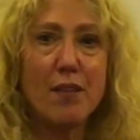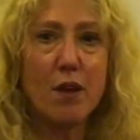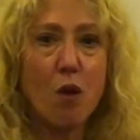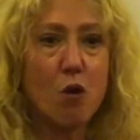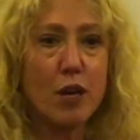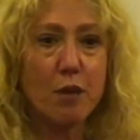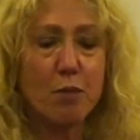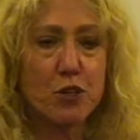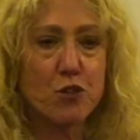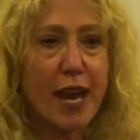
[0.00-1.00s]
They're only
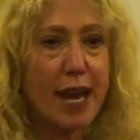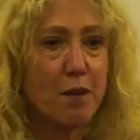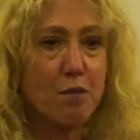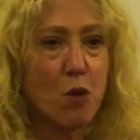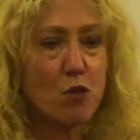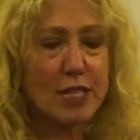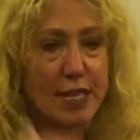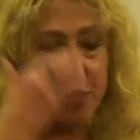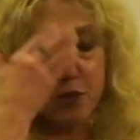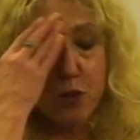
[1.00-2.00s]
portrayed
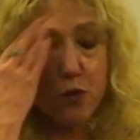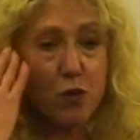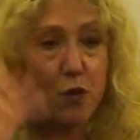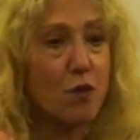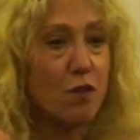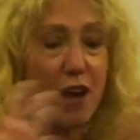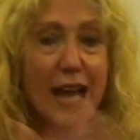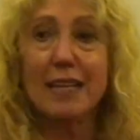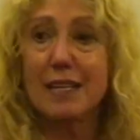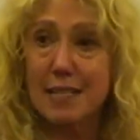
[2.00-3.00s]
mostly through the
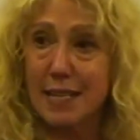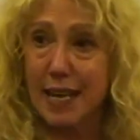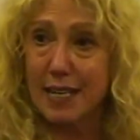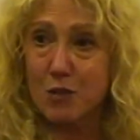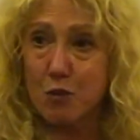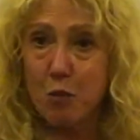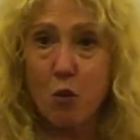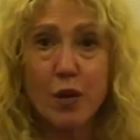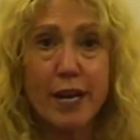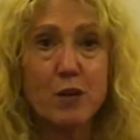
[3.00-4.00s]
violence that gets
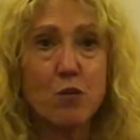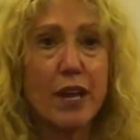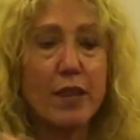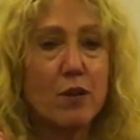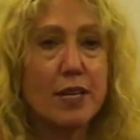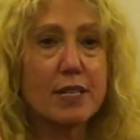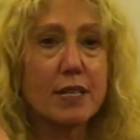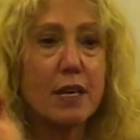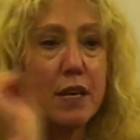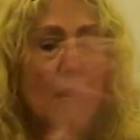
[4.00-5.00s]
reported, whether it's
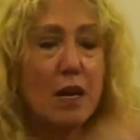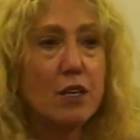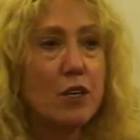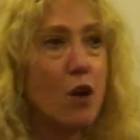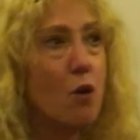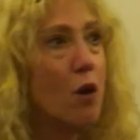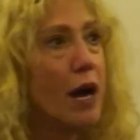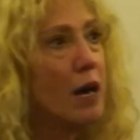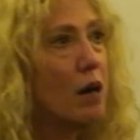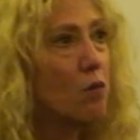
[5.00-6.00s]

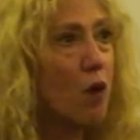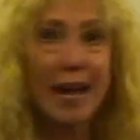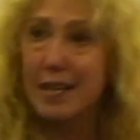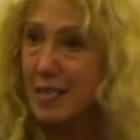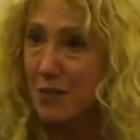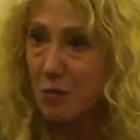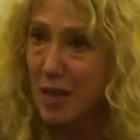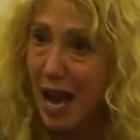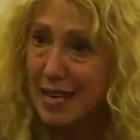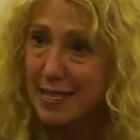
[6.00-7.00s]
rockets from
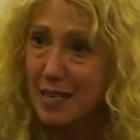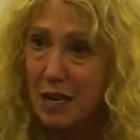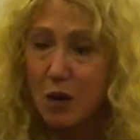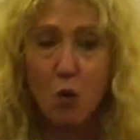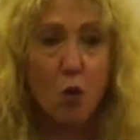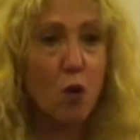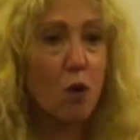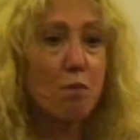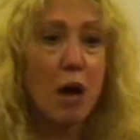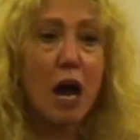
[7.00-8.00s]
Gaza or
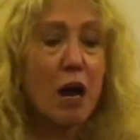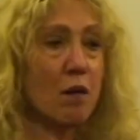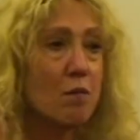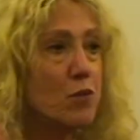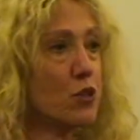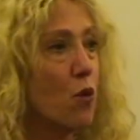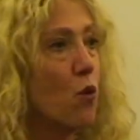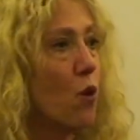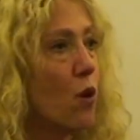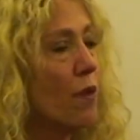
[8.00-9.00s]
bombs,
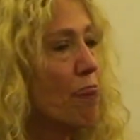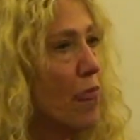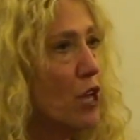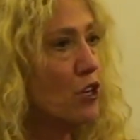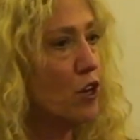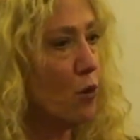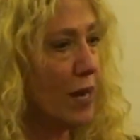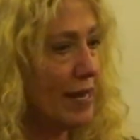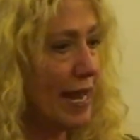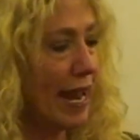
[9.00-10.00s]
or
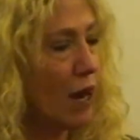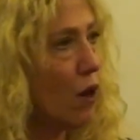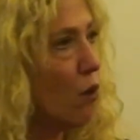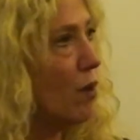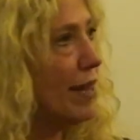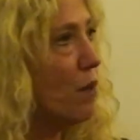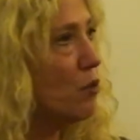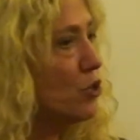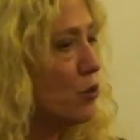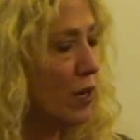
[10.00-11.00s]
in the era when they were
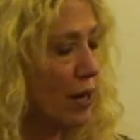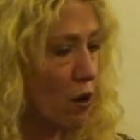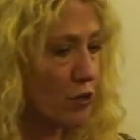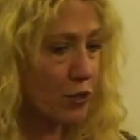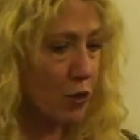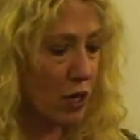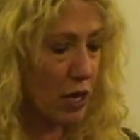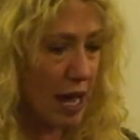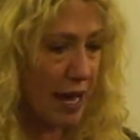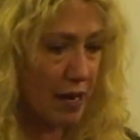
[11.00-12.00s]
doing also a
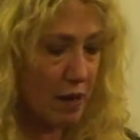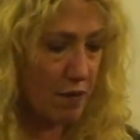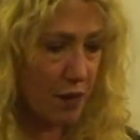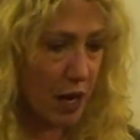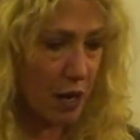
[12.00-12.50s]
lot of